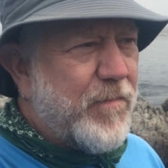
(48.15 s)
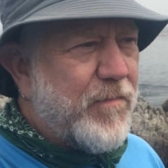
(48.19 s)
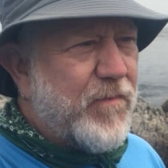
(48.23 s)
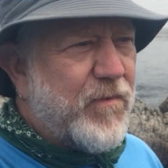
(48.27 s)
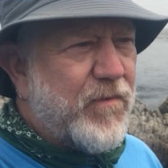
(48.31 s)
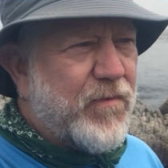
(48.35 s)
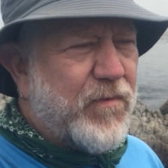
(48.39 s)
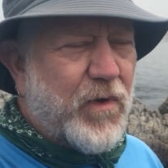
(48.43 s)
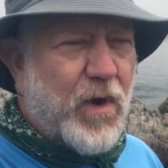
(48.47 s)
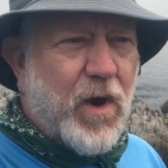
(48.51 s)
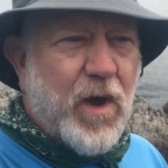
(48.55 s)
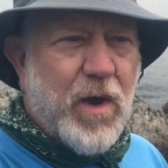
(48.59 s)

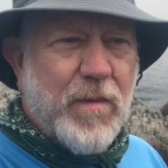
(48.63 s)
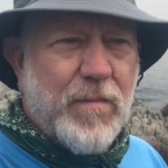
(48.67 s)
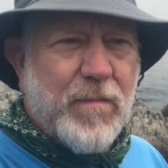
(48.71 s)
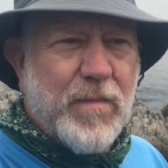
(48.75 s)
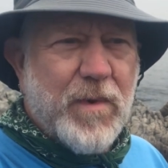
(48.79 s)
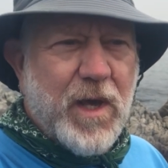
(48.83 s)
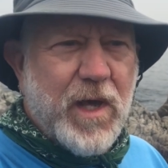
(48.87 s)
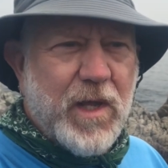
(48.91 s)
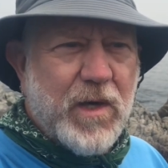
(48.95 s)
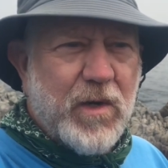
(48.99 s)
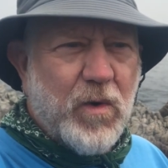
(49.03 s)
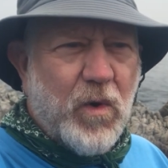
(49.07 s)
from
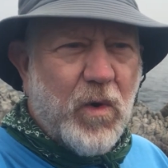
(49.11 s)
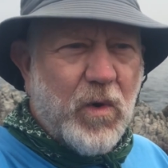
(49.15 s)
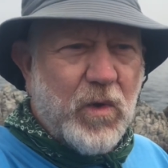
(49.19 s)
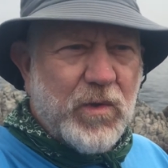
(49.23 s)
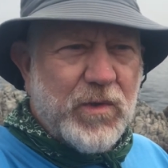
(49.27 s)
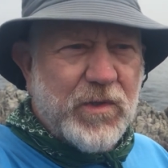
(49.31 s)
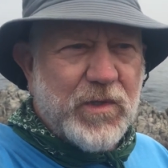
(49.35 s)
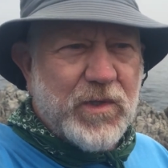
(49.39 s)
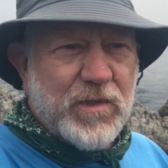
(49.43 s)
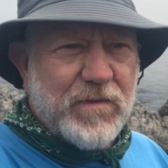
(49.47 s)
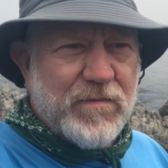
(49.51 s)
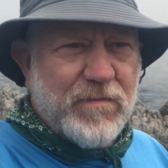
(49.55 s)
an
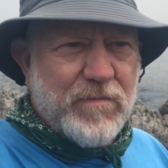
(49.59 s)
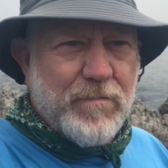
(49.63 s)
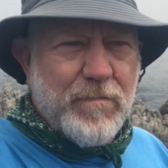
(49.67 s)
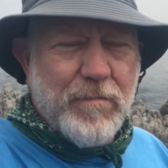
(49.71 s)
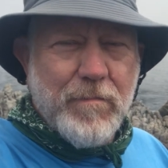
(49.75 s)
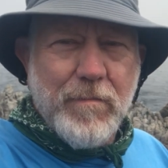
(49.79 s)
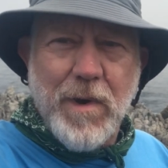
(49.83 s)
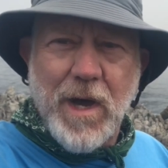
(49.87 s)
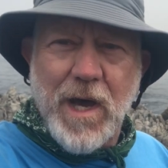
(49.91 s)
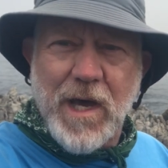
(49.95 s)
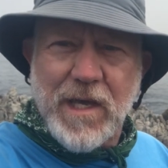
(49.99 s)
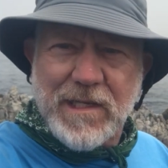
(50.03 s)
older
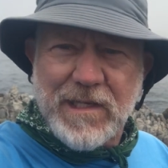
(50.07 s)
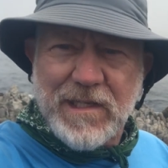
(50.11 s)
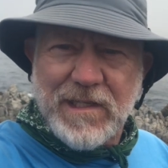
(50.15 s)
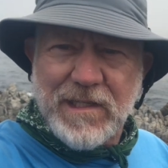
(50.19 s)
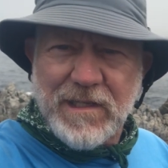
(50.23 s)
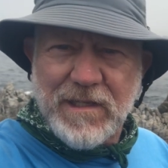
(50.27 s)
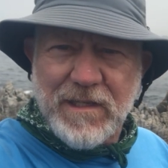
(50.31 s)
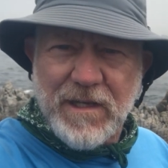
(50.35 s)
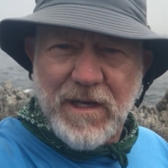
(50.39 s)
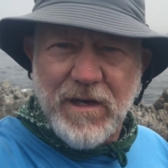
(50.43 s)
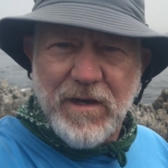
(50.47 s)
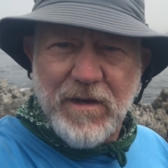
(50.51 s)
model
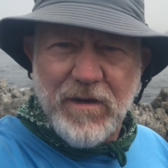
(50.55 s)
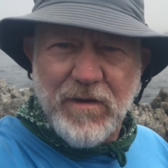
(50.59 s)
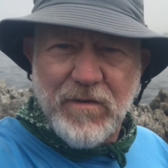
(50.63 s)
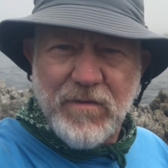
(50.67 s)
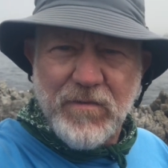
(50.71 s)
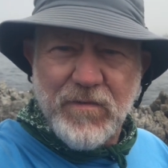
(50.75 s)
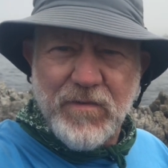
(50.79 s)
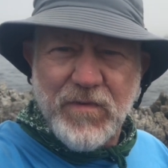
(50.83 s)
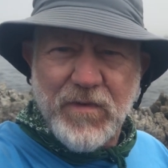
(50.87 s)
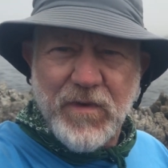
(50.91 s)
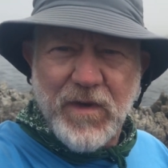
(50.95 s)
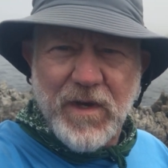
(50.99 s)

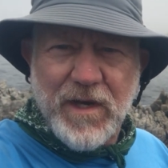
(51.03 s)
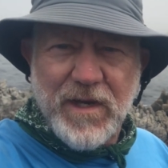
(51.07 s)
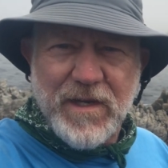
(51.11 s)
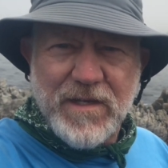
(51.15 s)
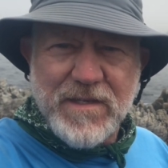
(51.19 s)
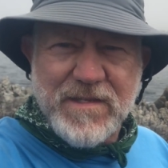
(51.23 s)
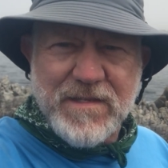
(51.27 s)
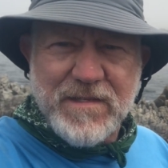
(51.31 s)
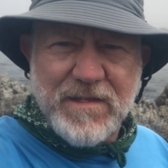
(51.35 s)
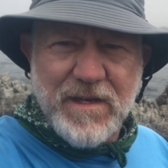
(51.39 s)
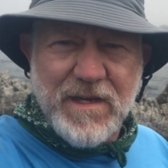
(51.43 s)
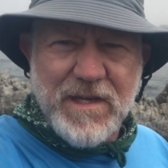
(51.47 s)
of
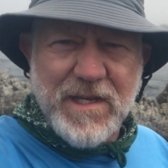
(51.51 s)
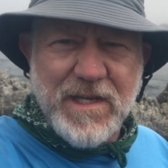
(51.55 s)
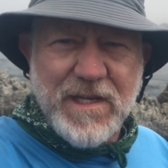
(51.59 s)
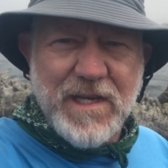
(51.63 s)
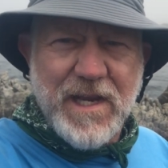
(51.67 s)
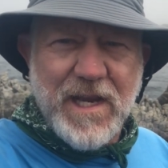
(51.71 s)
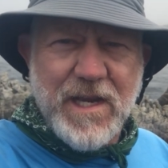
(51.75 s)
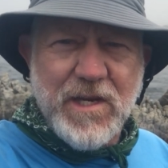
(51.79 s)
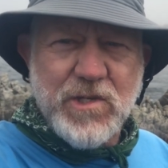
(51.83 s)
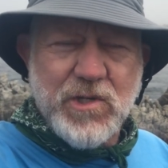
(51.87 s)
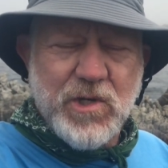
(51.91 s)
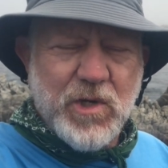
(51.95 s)
studying
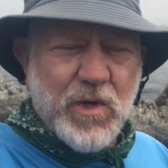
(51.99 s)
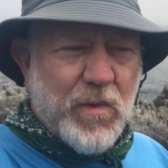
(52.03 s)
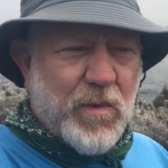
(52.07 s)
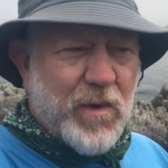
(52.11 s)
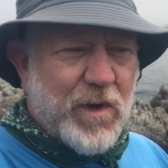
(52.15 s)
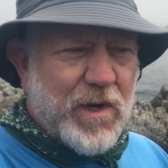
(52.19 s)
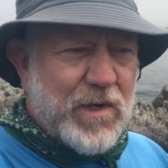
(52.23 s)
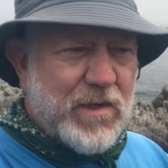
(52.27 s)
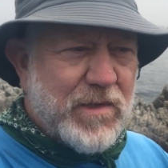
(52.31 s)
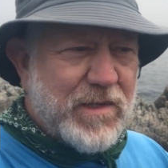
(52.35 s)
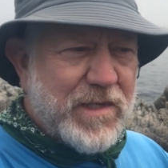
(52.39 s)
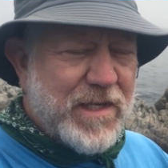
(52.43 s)
nature
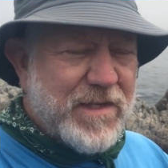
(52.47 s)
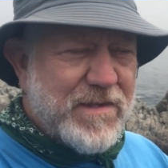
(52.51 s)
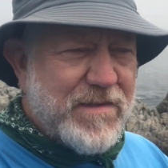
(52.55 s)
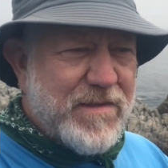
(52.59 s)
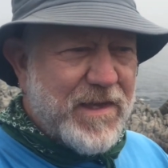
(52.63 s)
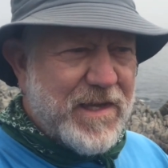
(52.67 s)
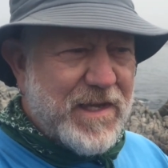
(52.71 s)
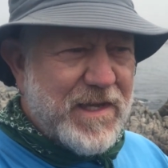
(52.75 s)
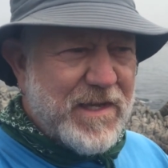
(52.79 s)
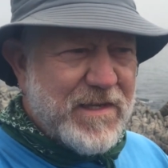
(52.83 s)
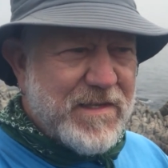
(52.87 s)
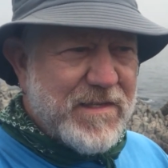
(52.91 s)
where you did
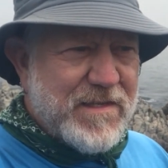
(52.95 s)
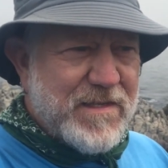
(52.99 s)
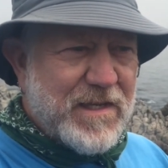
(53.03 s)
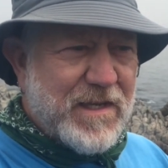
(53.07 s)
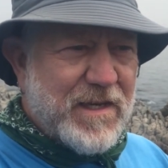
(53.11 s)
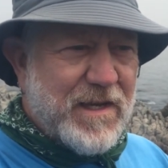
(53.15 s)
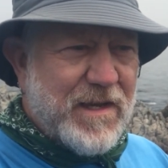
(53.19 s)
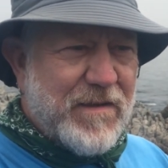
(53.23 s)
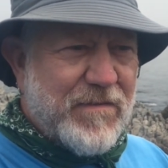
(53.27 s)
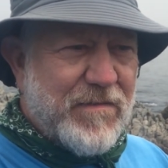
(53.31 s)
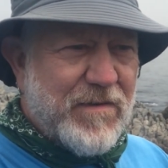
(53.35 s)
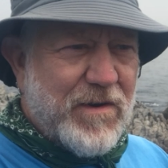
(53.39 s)
things
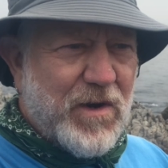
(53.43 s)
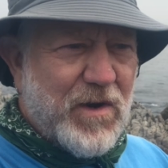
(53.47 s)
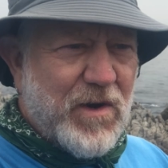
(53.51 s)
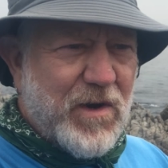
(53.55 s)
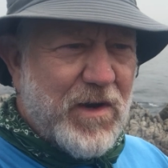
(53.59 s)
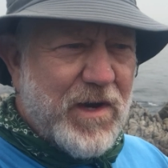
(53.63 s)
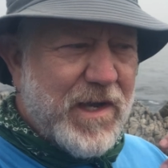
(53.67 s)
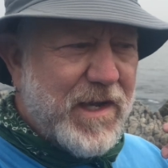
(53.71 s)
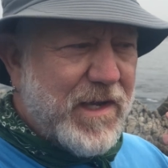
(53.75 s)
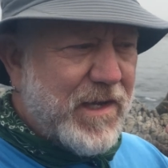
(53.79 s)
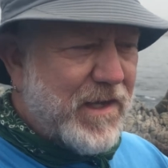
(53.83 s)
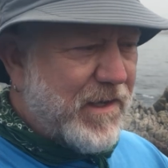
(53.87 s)
in a
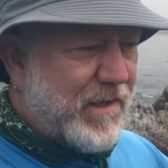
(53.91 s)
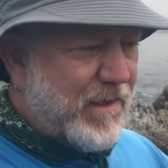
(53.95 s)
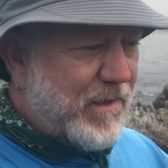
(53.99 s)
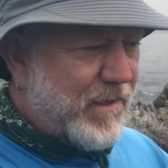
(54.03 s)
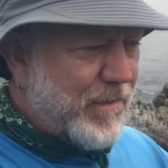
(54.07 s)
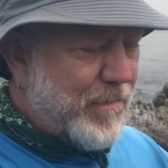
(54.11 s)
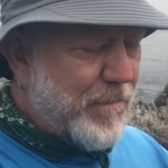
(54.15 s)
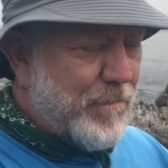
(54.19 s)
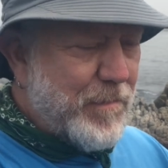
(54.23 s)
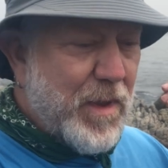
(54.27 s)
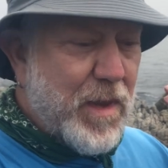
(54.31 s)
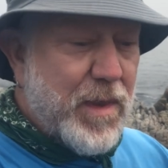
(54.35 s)
very
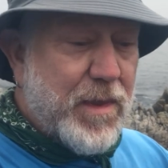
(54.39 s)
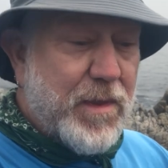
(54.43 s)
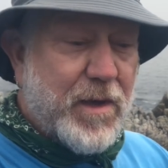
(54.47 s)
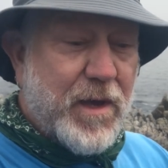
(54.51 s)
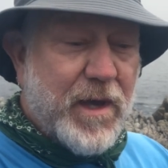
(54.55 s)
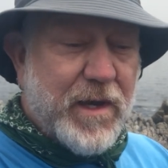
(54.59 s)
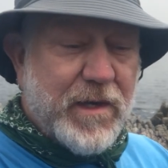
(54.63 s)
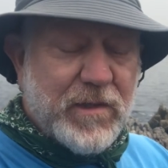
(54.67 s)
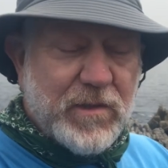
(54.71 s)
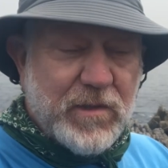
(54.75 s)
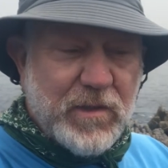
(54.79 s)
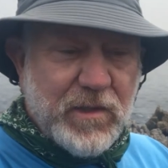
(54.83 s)

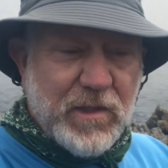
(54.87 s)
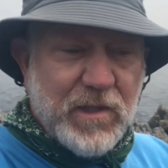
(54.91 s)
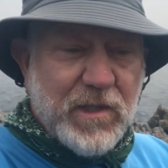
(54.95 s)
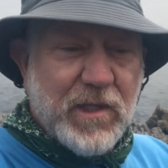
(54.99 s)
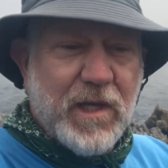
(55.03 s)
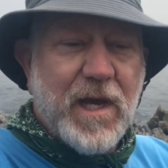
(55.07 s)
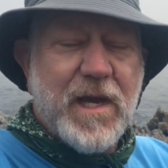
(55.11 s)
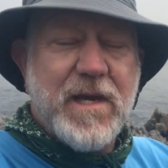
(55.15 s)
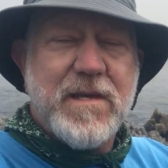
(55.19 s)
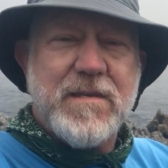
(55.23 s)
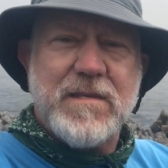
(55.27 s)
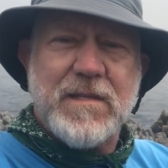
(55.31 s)
methodical,
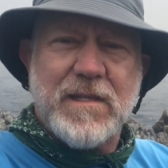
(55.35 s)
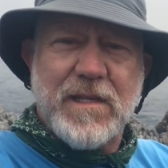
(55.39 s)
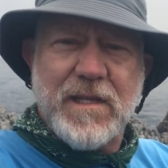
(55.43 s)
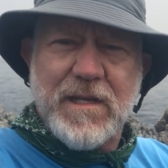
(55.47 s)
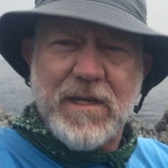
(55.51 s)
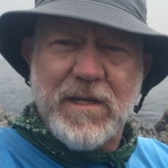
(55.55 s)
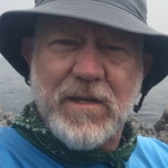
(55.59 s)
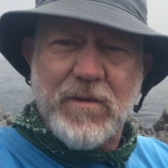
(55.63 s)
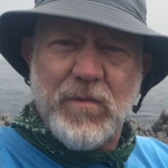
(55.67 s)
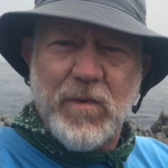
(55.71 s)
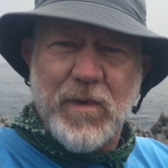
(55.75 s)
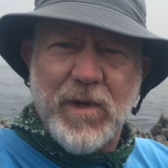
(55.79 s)

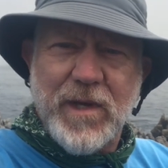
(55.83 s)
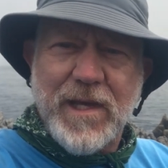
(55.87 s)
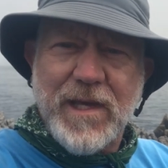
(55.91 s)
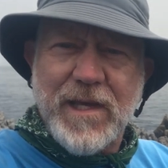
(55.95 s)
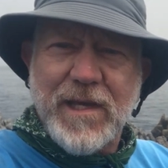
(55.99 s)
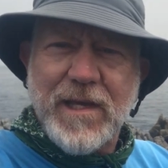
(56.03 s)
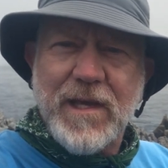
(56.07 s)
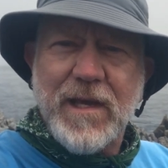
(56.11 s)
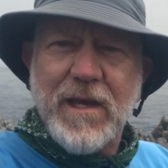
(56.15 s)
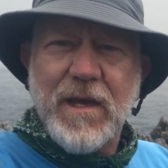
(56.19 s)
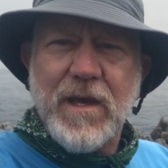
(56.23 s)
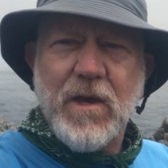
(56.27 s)
isolated
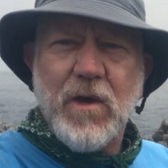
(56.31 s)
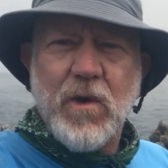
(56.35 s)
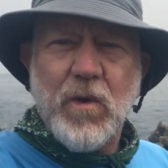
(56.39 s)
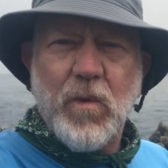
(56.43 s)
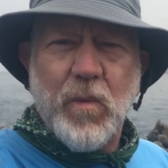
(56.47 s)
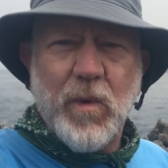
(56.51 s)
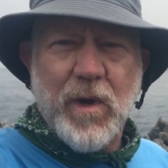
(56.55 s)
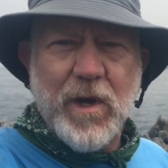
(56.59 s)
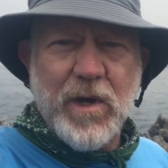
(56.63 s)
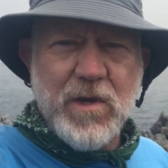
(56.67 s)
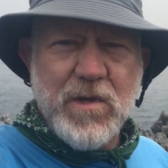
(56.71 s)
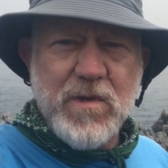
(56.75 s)
way,
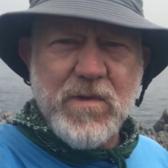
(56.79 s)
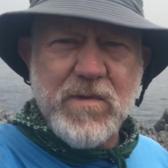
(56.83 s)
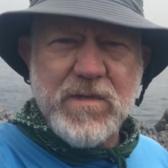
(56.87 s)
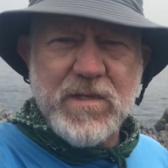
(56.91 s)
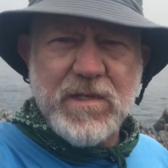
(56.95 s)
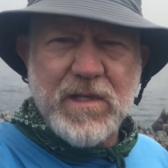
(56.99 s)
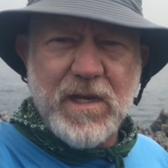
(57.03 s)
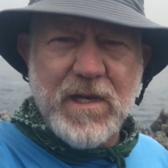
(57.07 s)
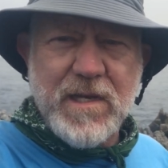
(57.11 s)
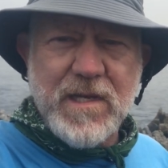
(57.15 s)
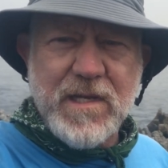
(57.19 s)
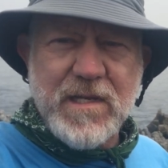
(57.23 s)
where you
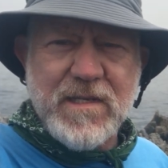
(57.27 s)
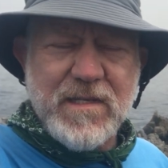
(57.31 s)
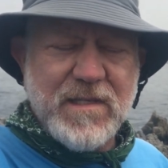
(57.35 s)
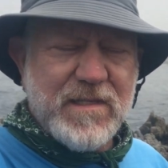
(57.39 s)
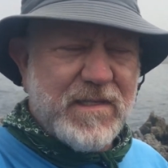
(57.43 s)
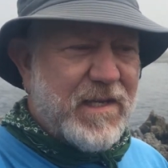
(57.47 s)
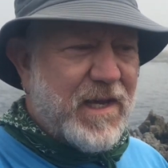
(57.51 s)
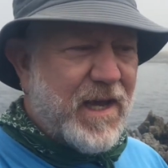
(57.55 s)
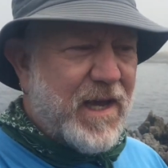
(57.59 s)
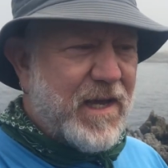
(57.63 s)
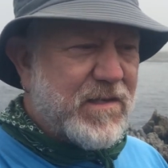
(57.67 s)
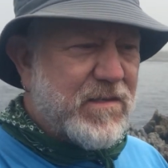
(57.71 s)
studied
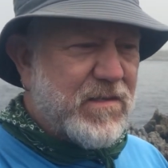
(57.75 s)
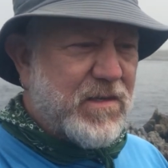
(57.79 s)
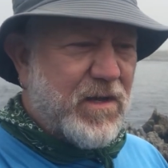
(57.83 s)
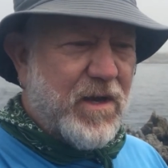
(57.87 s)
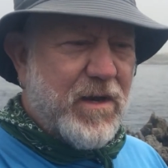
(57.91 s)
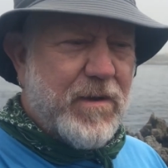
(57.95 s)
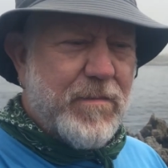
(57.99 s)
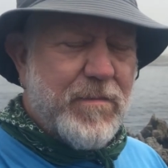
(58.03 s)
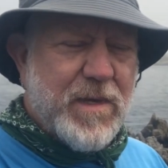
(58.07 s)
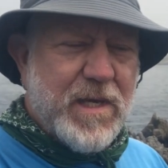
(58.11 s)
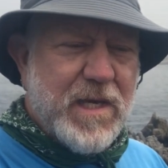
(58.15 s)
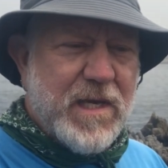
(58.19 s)

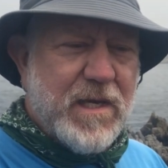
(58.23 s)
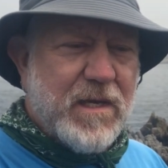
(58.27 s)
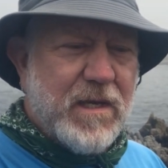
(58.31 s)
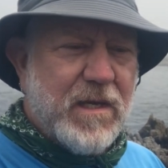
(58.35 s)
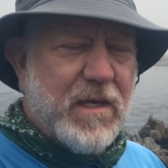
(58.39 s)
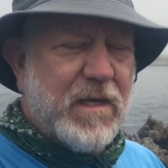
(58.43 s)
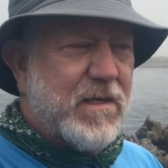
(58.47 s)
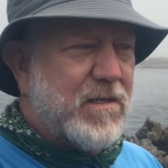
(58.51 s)
taxonomy.